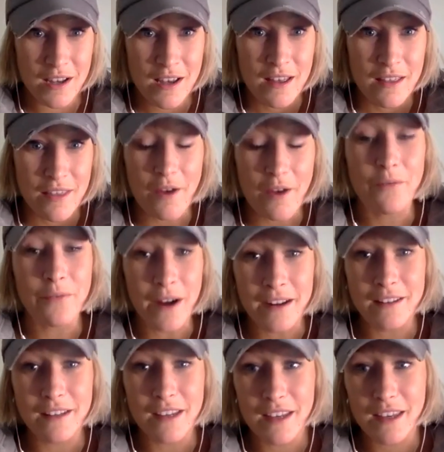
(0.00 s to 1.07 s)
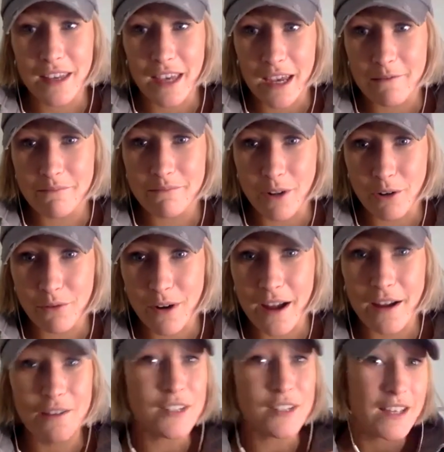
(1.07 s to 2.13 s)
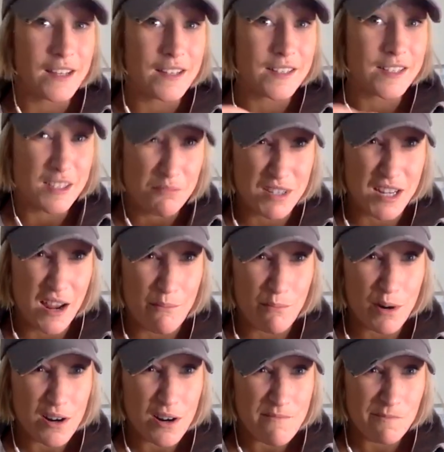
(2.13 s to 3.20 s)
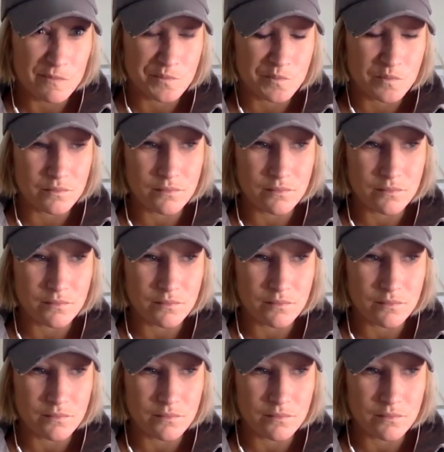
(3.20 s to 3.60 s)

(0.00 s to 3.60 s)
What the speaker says: that I invited in January that finally came around in